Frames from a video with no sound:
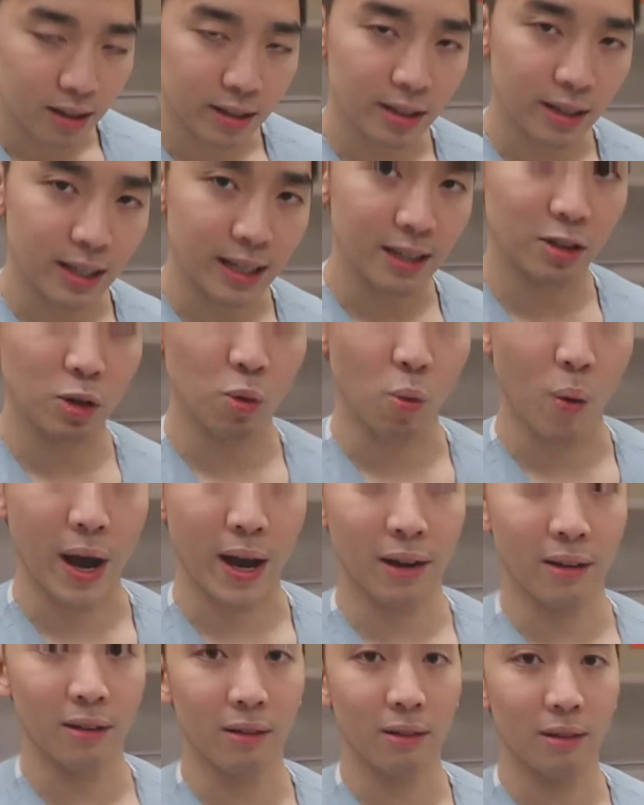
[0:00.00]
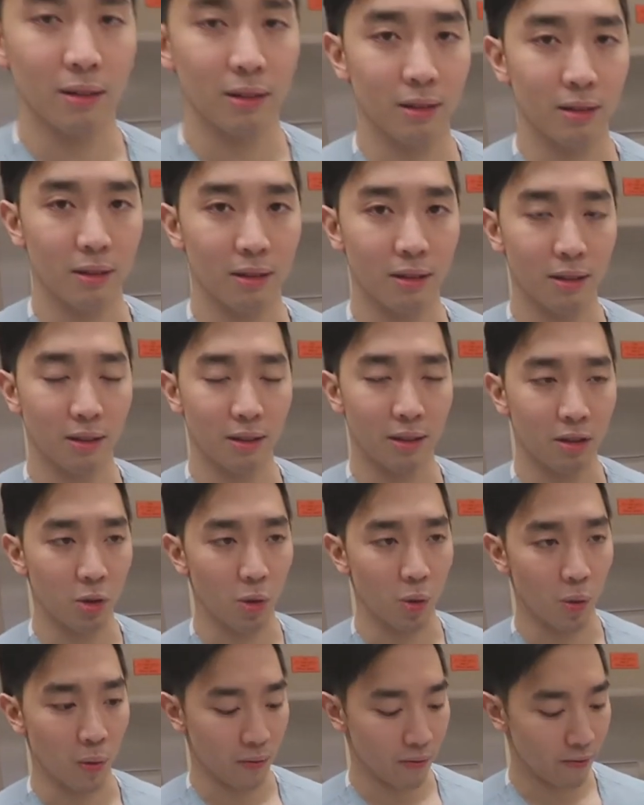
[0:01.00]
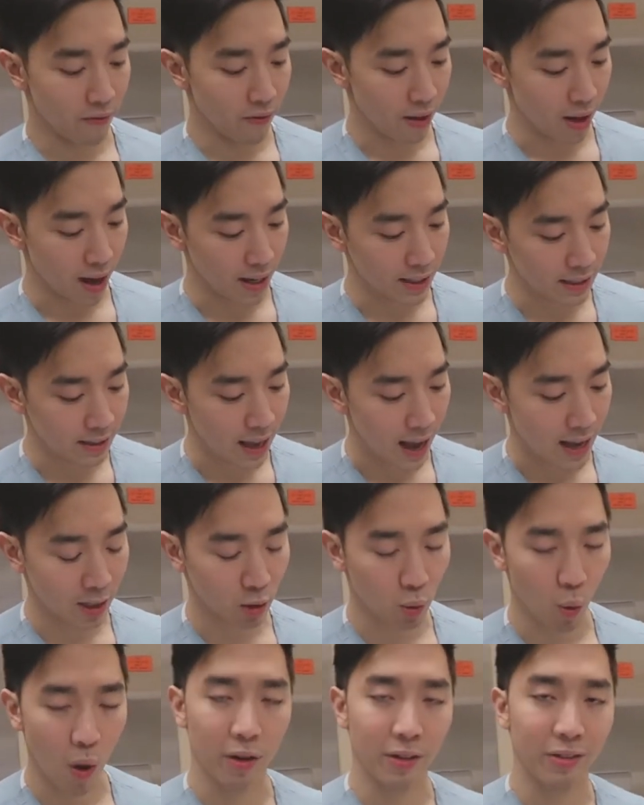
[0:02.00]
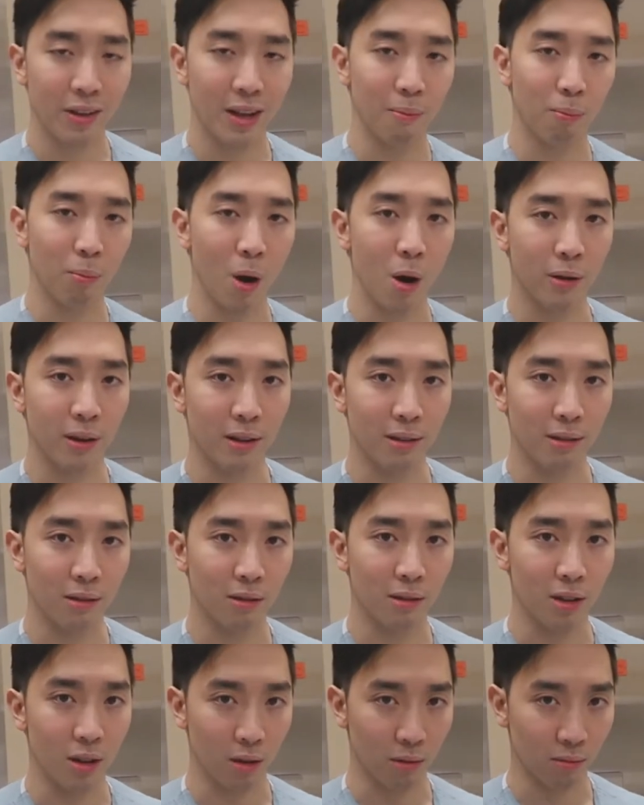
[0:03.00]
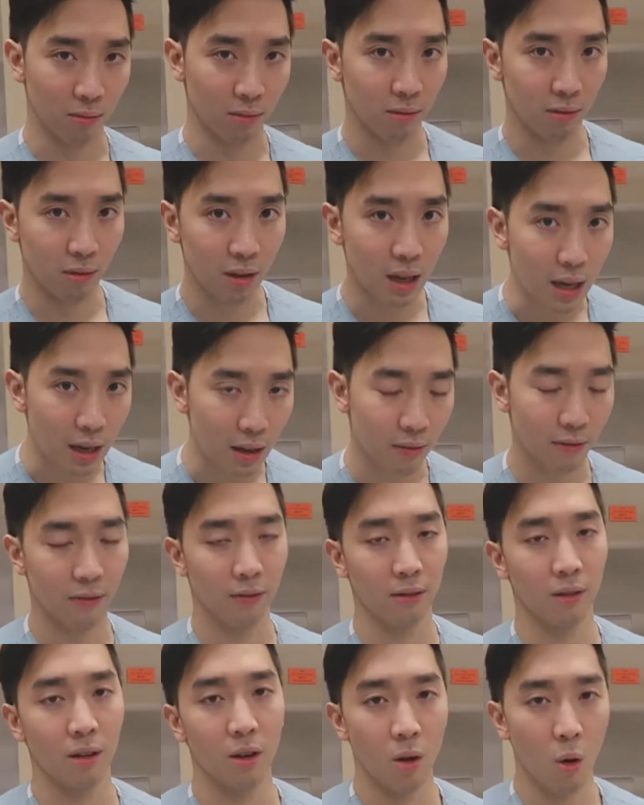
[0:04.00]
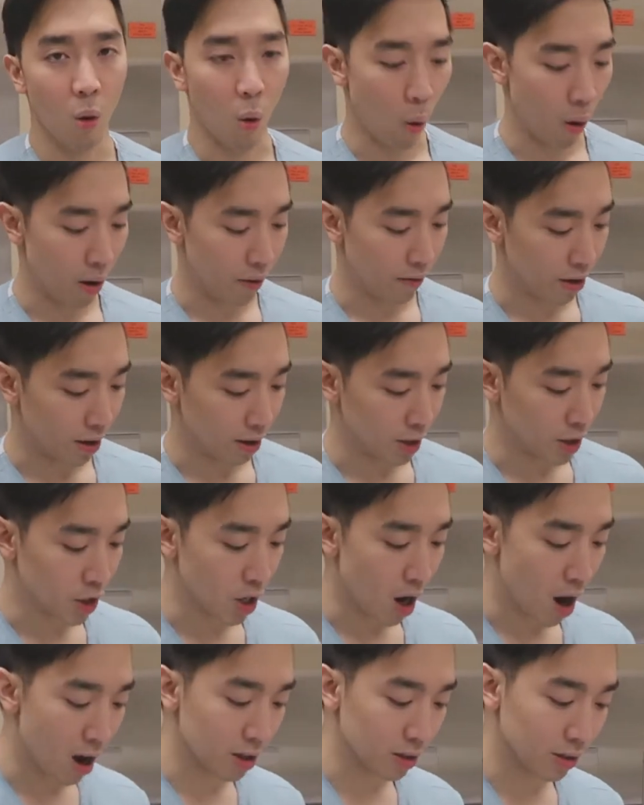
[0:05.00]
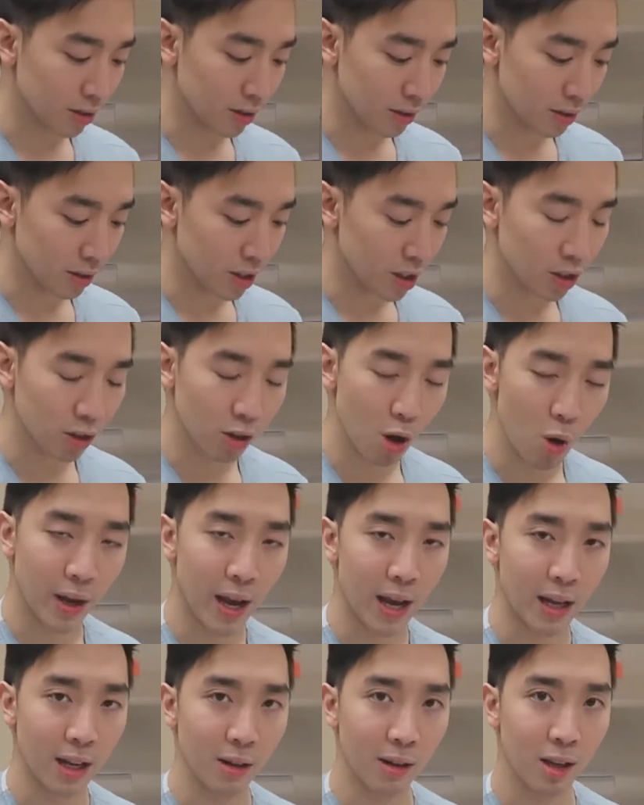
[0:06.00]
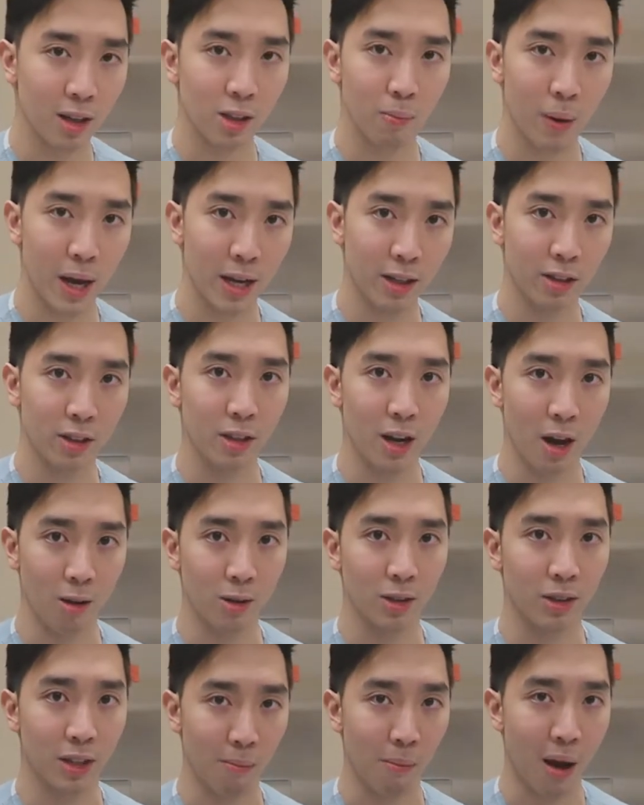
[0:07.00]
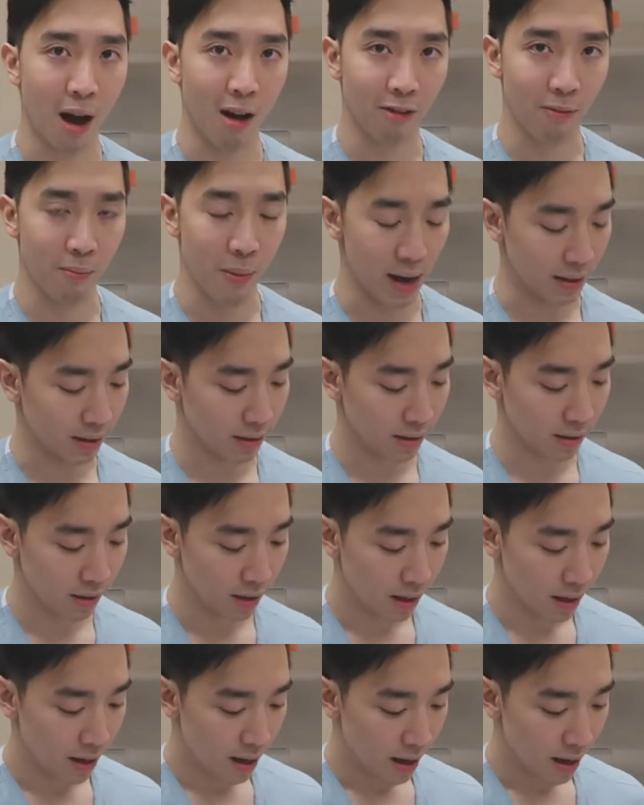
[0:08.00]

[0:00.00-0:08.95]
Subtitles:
This is an easy way to assess whether there's any broken, teeth or if their jaw's dislocated, because the patient knows their mouth best.